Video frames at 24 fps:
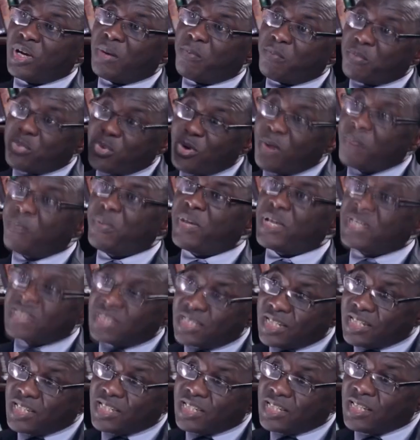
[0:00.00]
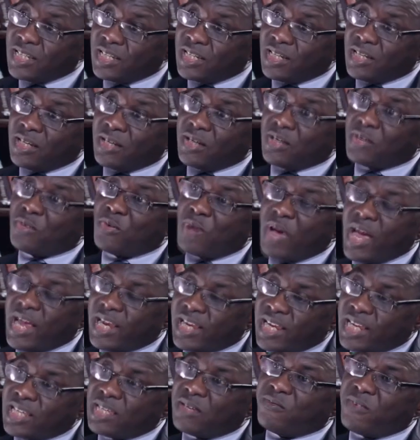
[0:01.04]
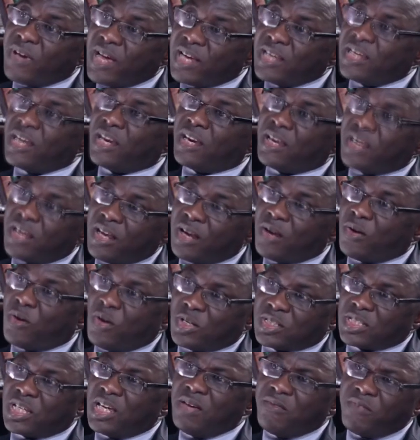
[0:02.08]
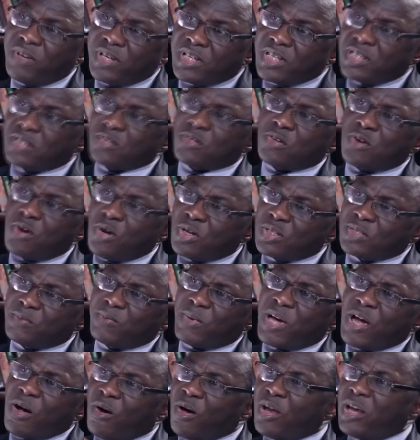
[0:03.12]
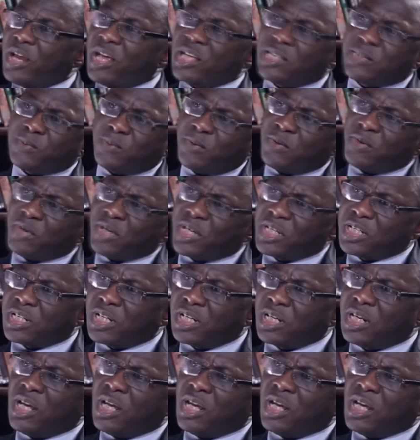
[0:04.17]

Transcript: a proper study to identify the real cause. If it is caused by oil exploration,